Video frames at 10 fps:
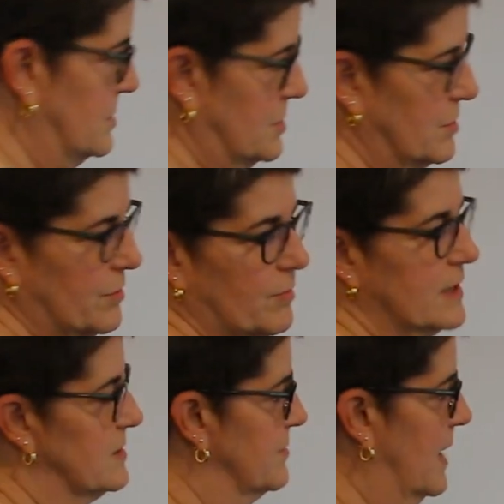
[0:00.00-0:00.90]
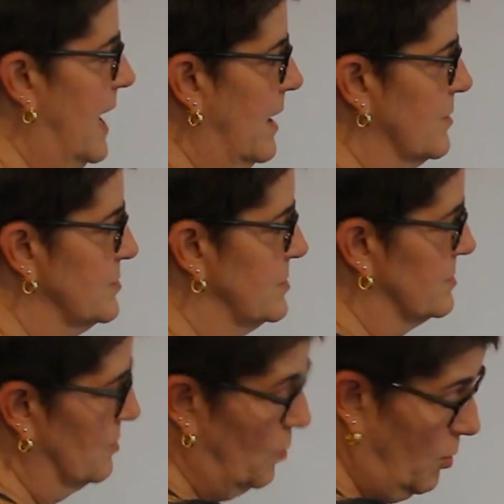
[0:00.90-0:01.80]
to the rest of the
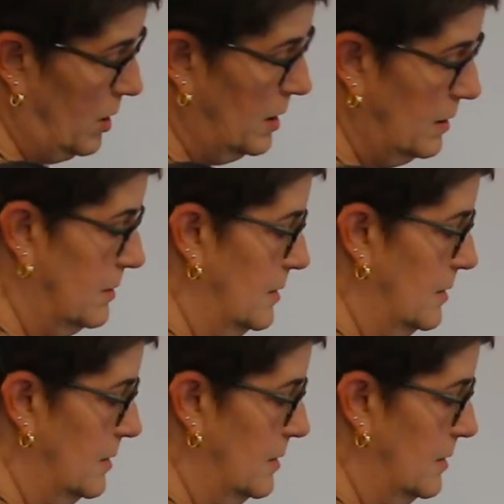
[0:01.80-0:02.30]
house, or